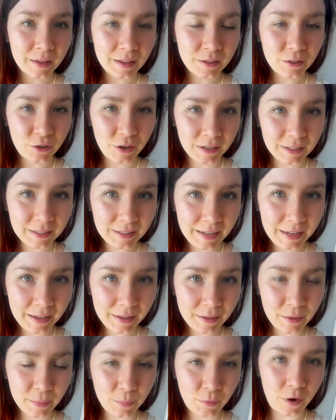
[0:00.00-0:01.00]

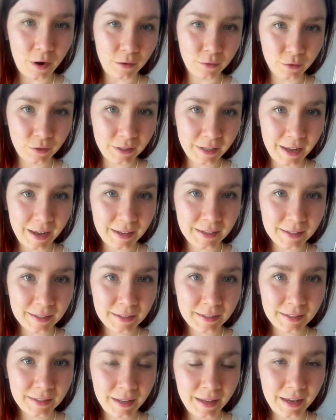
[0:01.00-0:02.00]
Trusting the process